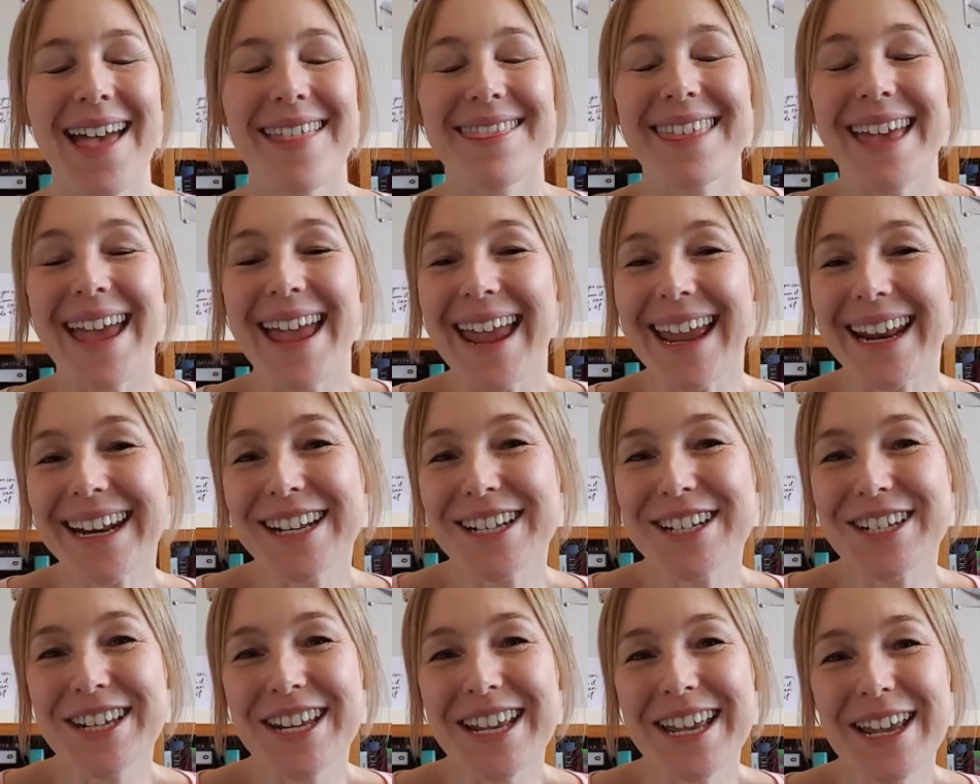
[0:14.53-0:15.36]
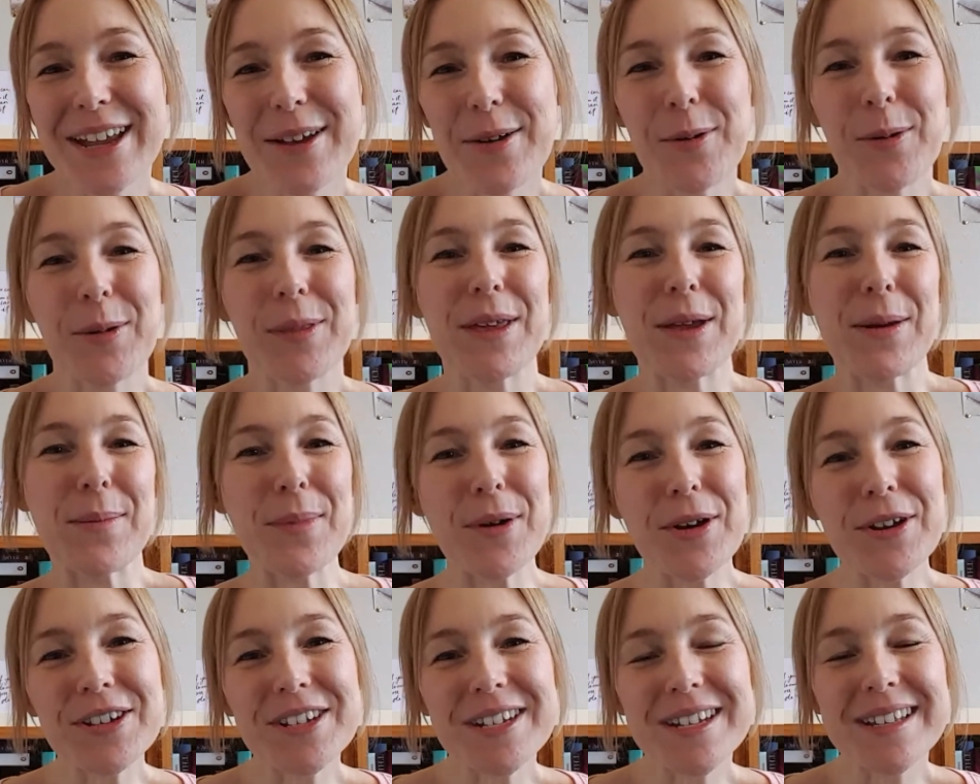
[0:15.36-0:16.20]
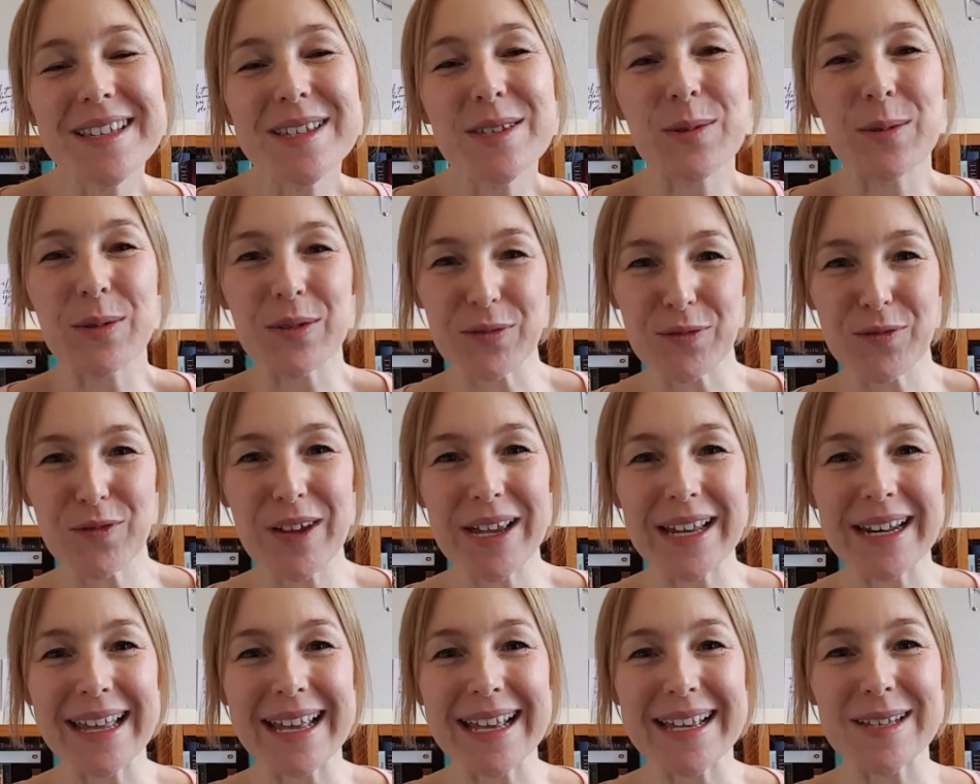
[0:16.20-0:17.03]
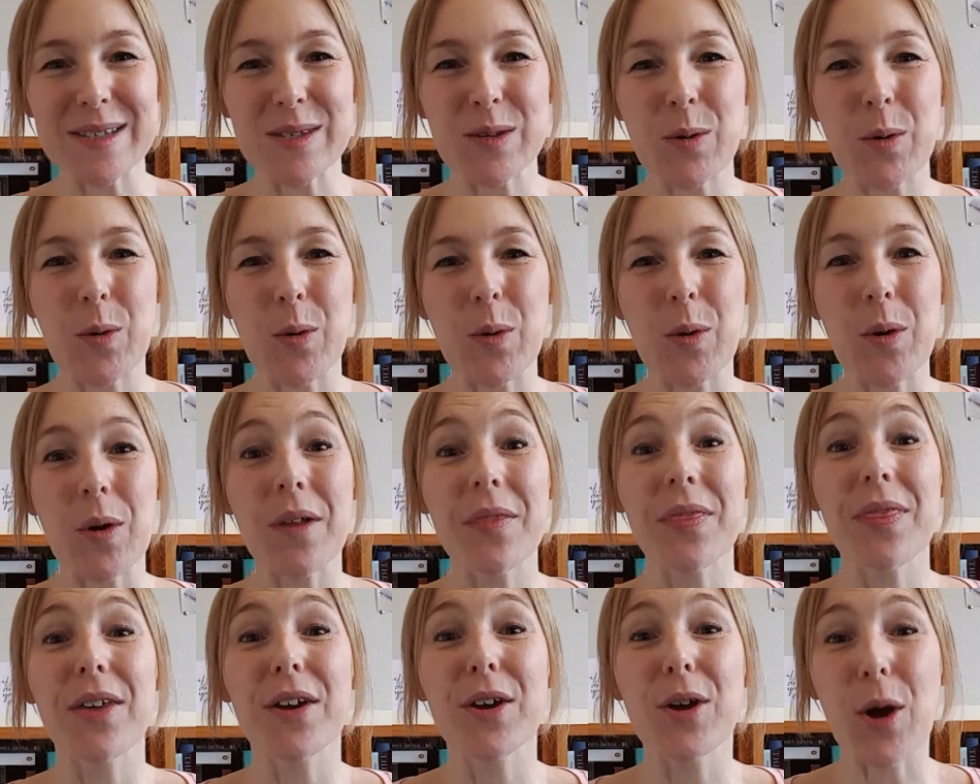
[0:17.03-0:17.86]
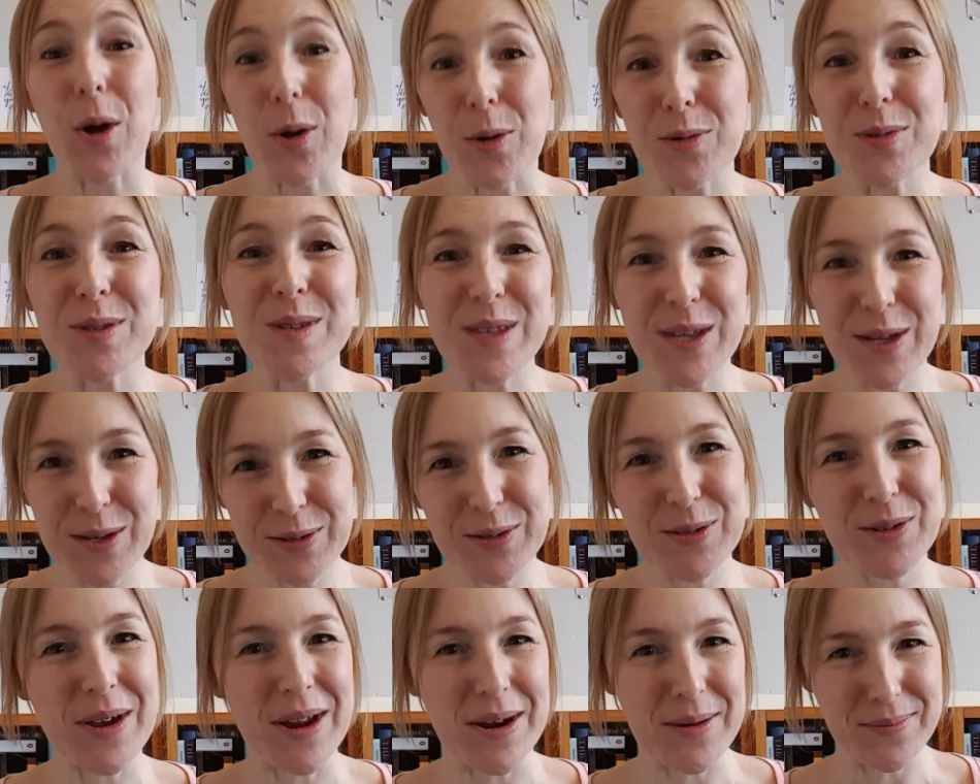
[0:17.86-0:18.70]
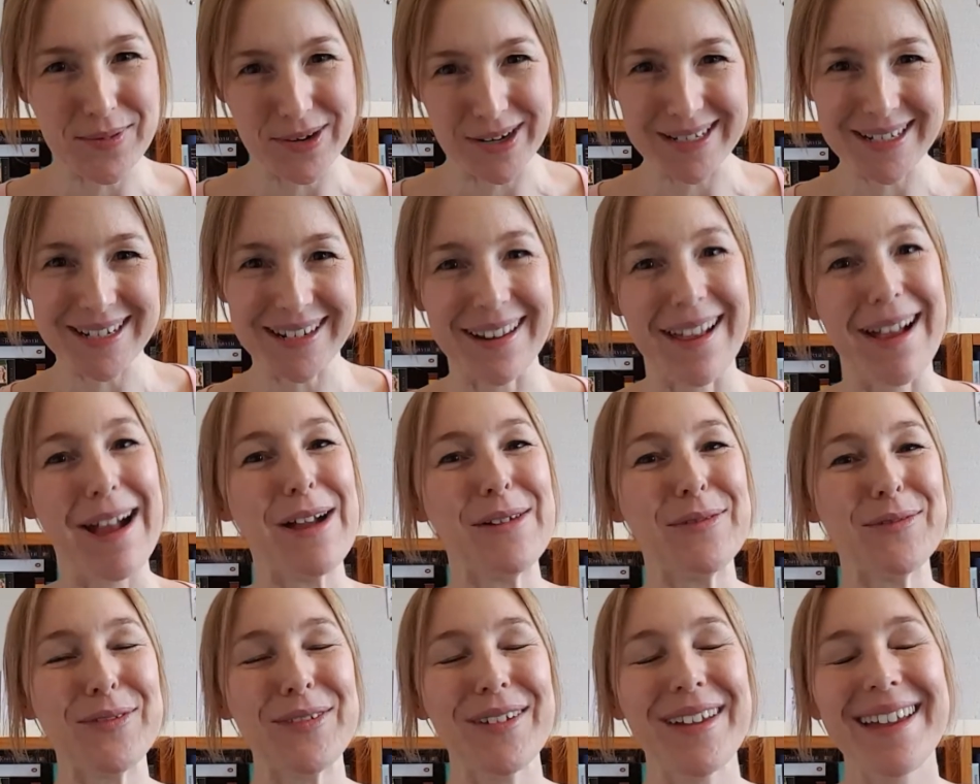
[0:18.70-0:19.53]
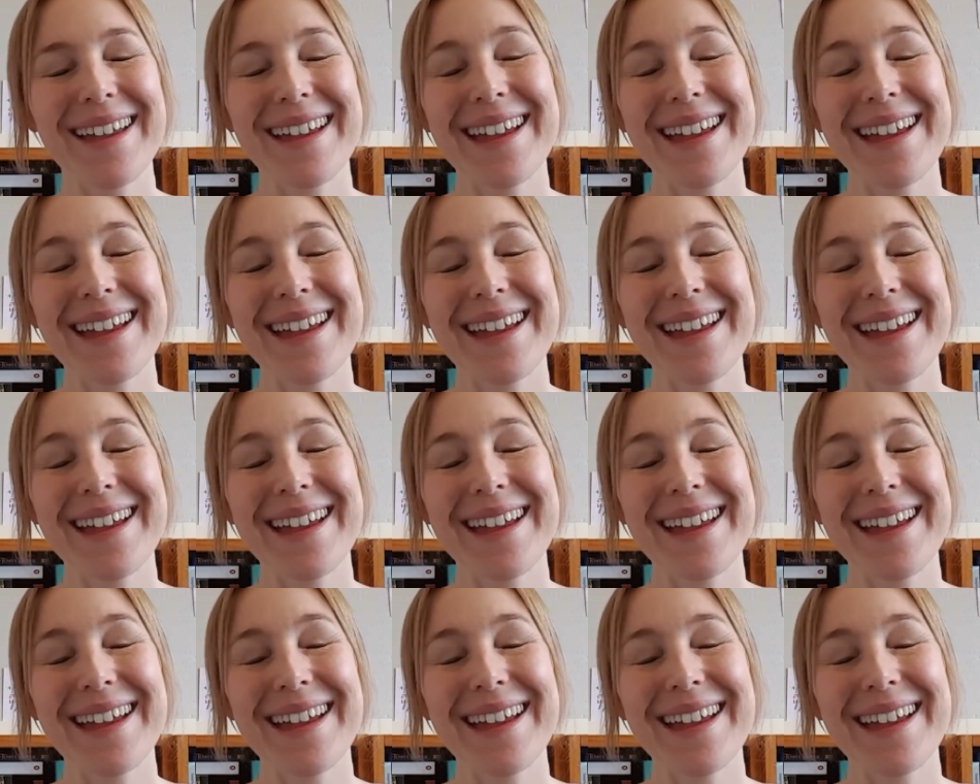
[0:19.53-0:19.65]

the energy or the emotions or the feelings or the goals that you're trying to bring to life.